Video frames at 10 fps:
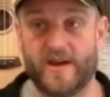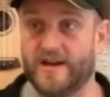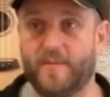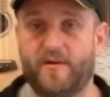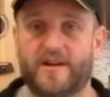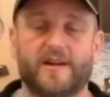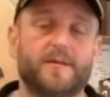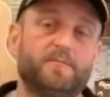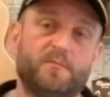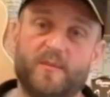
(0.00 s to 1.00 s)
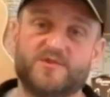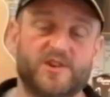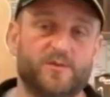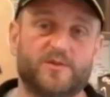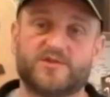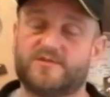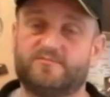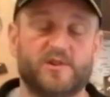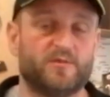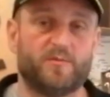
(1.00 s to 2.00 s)
In America, Mims
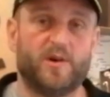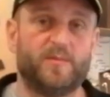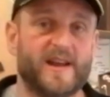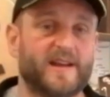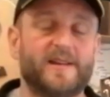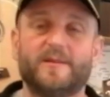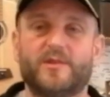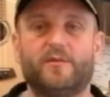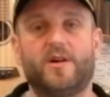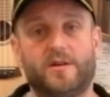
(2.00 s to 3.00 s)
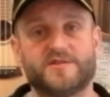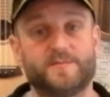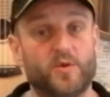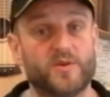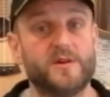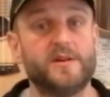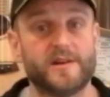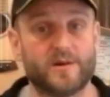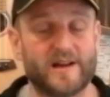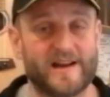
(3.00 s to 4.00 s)
Ukes, Uke Republic, there are lots more
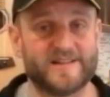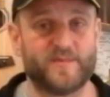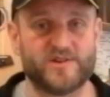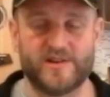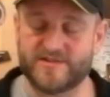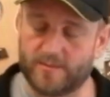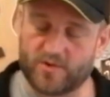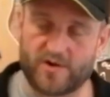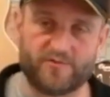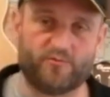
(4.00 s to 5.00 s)
ukulele specialists. I'm not